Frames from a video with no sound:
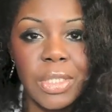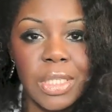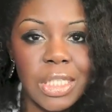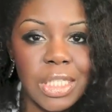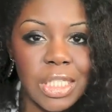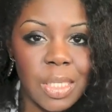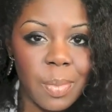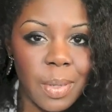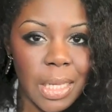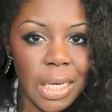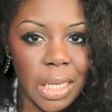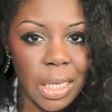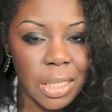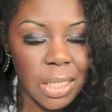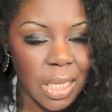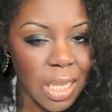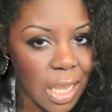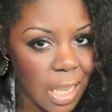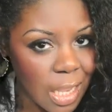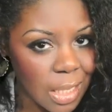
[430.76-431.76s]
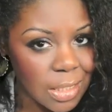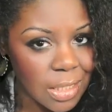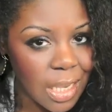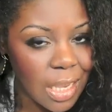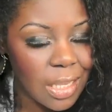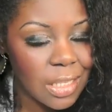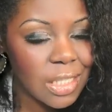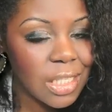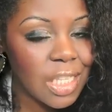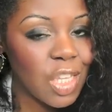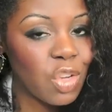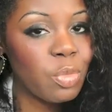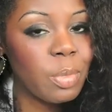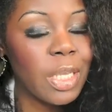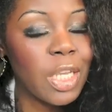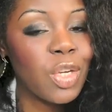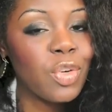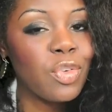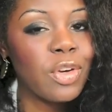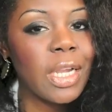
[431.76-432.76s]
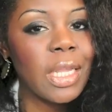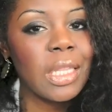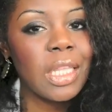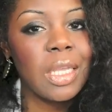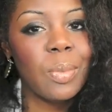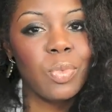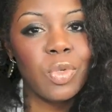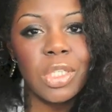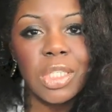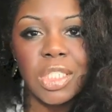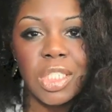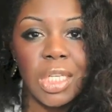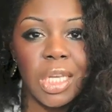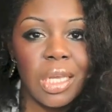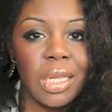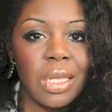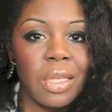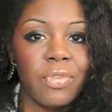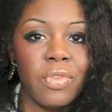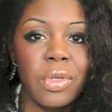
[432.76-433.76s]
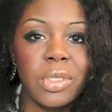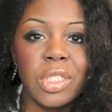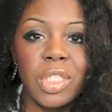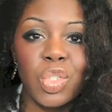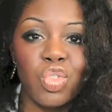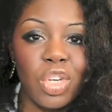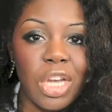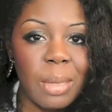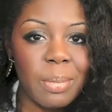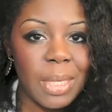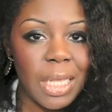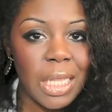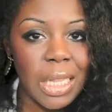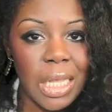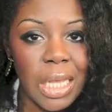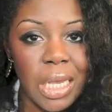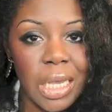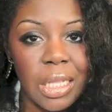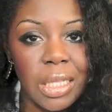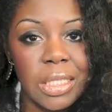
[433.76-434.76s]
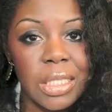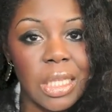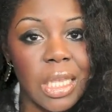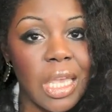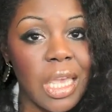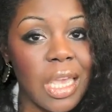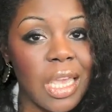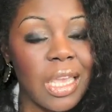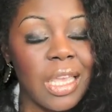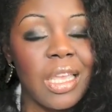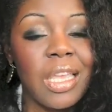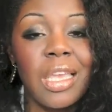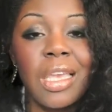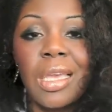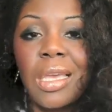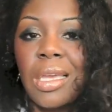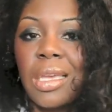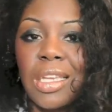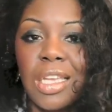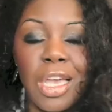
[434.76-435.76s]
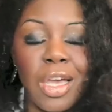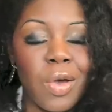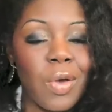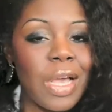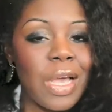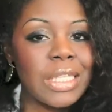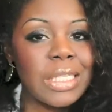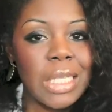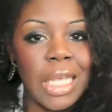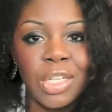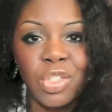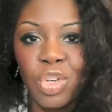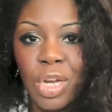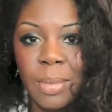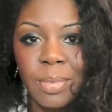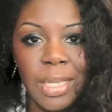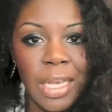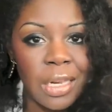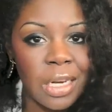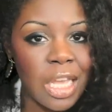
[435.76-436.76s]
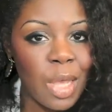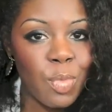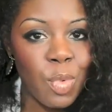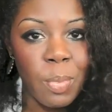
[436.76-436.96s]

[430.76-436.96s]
And that definitely is the case with me. That's why I do not flat iron my hair very often.